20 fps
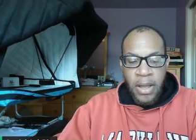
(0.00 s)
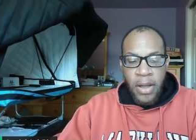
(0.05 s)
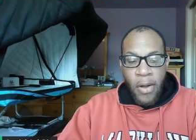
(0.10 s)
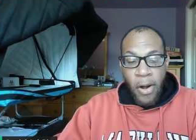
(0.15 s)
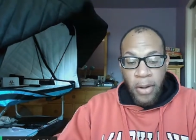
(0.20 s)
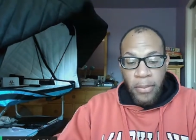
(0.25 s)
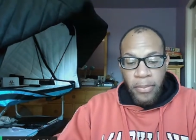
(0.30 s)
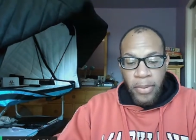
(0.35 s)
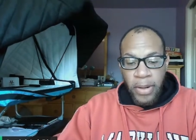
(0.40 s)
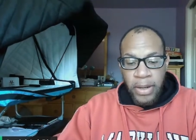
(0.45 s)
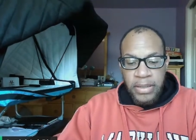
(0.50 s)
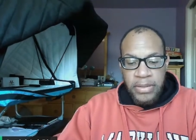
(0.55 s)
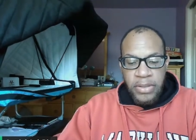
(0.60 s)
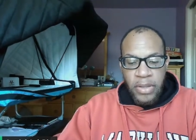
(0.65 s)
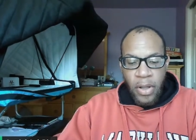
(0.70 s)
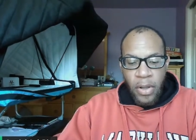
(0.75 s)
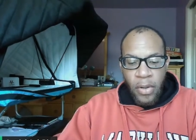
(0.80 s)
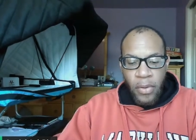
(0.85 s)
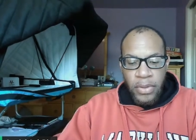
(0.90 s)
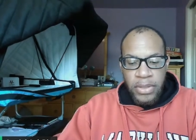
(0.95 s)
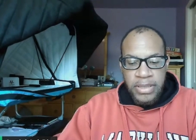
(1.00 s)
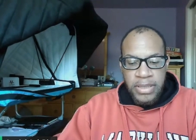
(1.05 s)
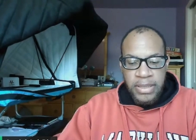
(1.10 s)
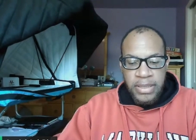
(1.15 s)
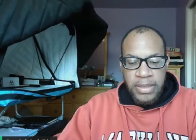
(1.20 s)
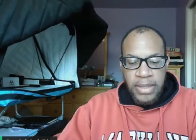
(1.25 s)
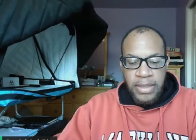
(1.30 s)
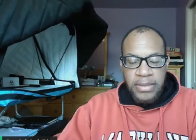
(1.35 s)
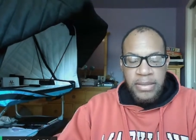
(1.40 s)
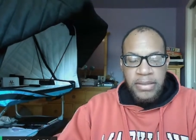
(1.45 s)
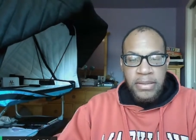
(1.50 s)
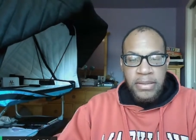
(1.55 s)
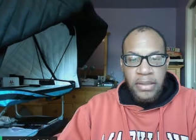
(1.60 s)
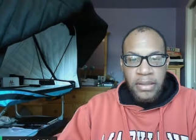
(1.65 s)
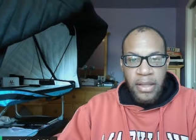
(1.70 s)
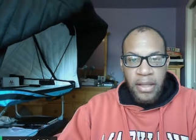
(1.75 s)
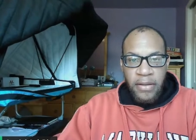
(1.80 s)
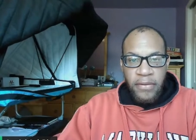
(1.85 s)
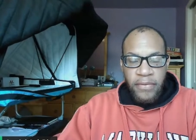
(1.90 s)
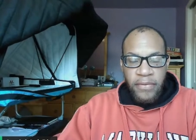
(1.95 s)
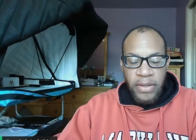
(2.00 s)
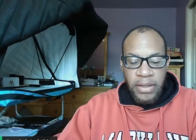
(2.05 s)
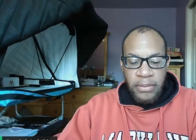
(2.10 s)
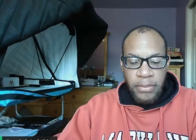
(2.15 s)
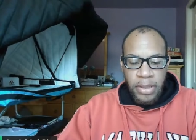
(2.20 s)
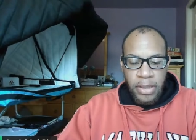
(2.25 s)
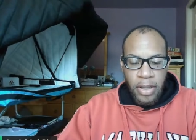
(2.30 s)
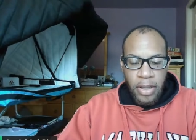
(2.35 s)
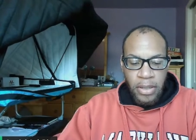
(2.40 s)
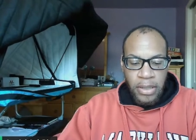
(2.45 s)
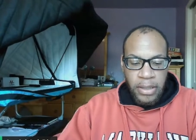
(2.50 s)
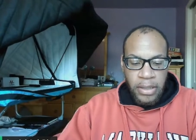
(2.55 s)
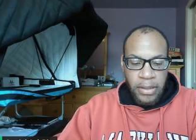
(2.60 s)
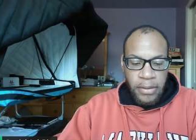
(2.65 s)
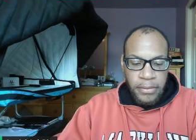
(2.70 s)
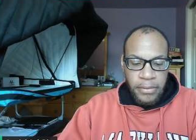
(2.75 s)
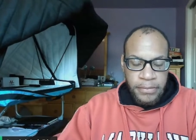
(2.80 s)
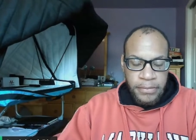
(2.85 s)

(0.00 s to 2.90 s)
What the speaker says: heartbreak is always connected to love and belonging.